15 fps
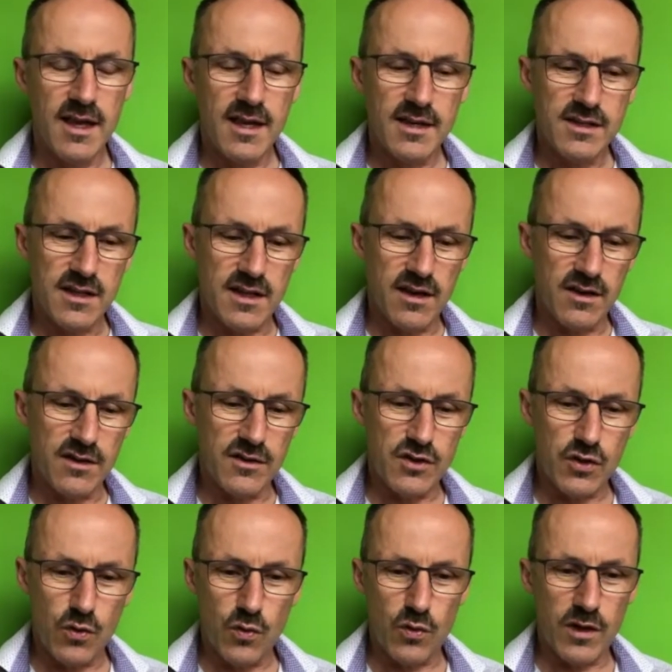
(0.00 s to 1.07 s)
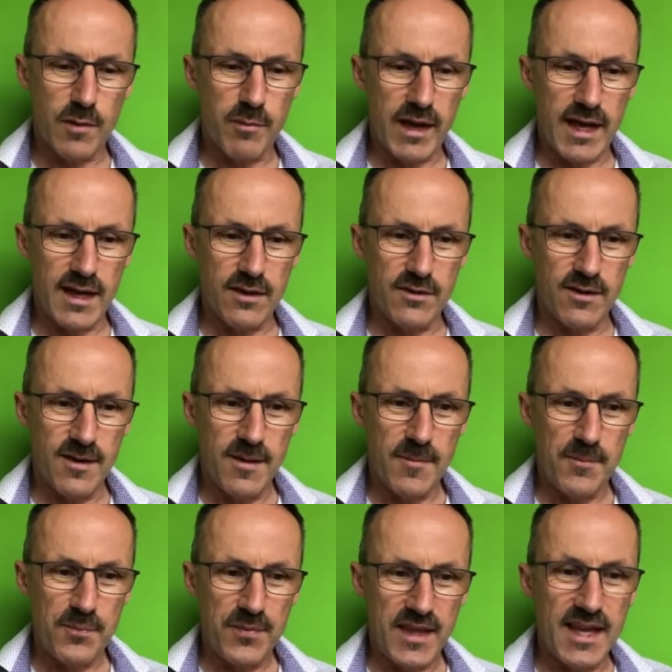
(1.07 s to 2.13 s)
to kind of talk about
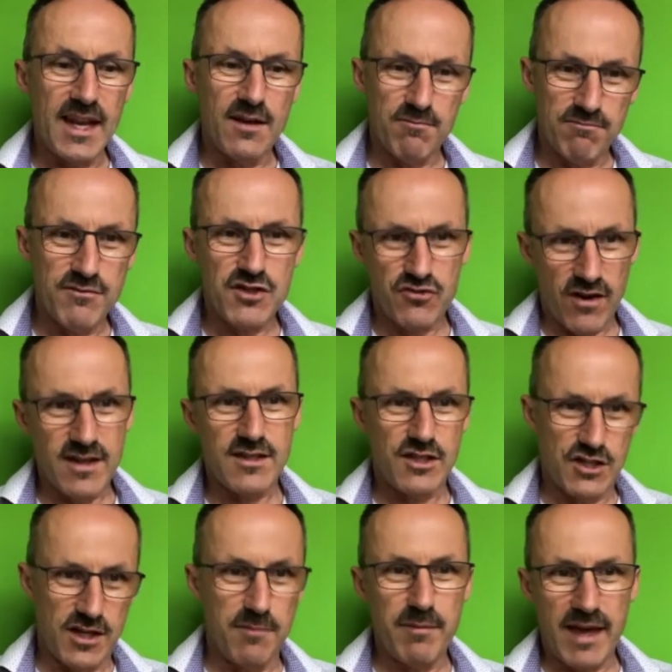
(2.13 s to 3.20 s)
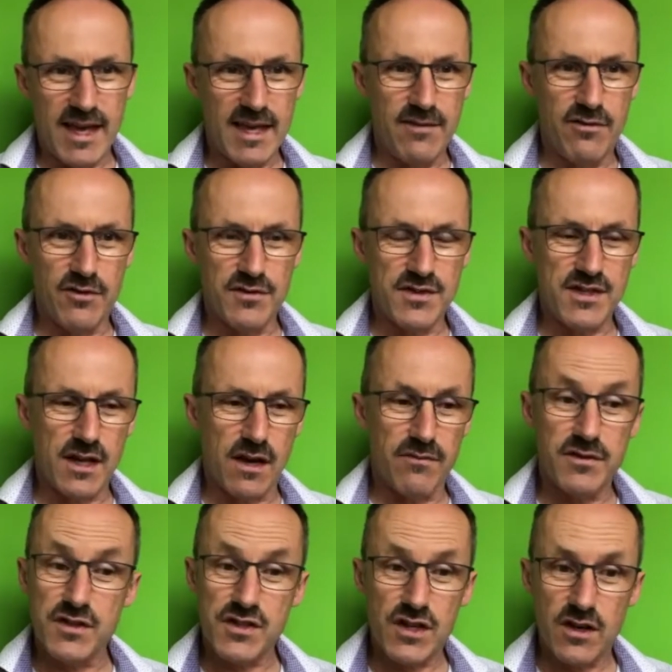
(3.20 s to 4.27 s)
strategy and behavior and stuff.
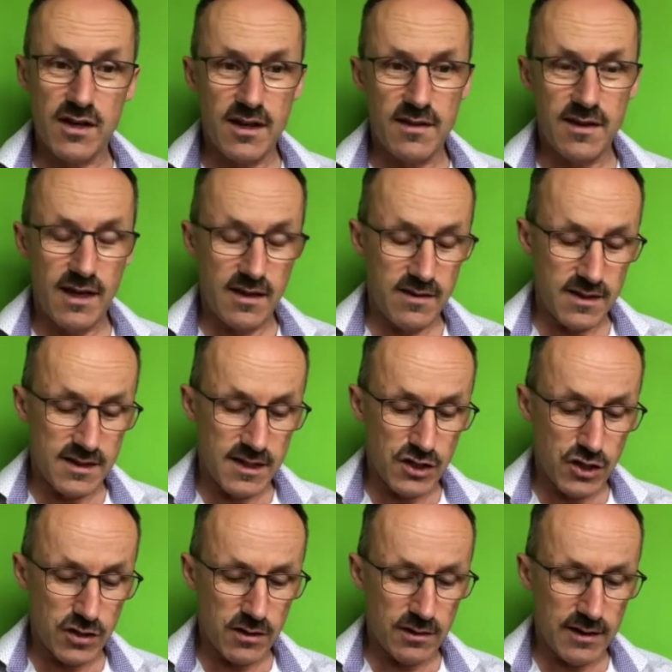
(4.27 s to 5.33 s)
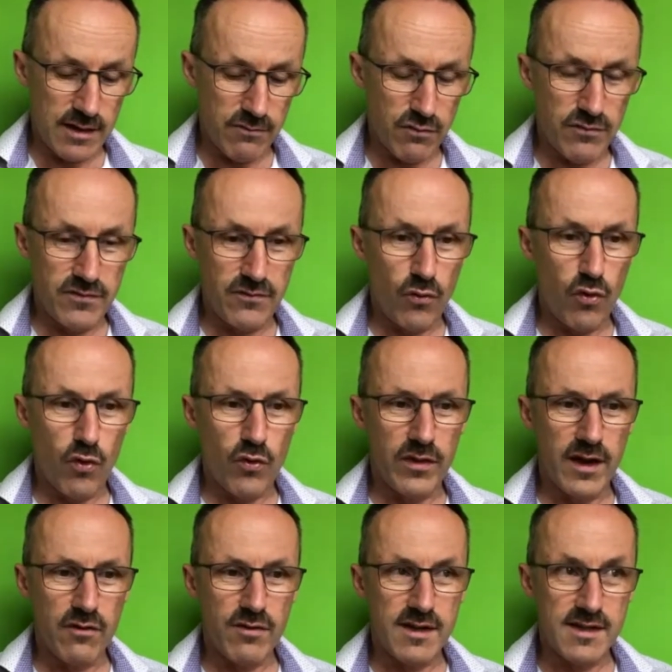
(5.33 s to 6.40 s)
And certainly in the digital level 4
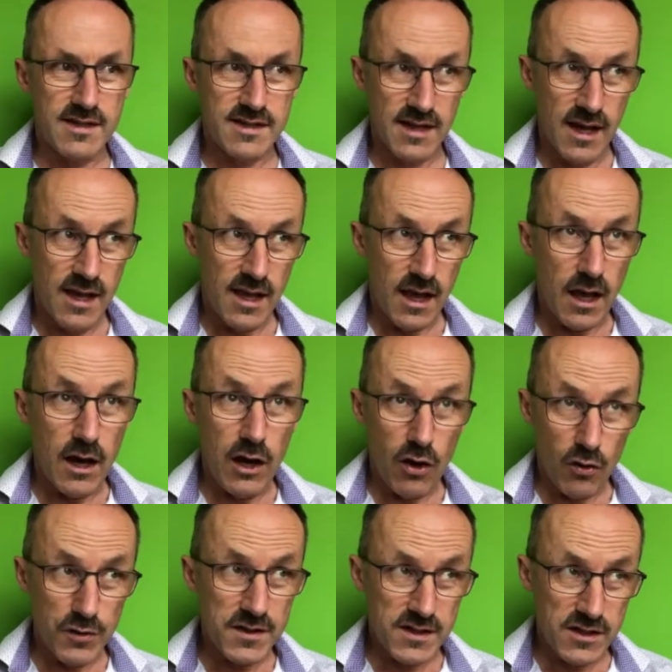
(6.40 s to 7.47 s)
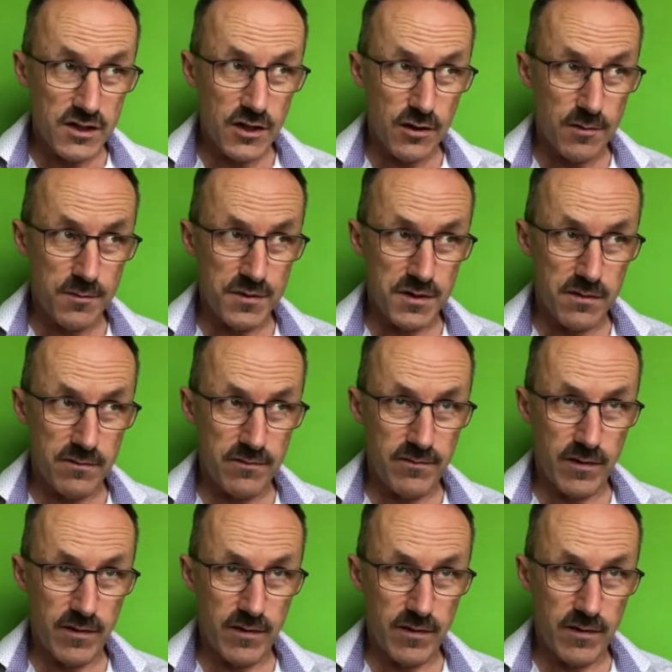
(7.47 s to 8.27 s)
there is a lot in terms of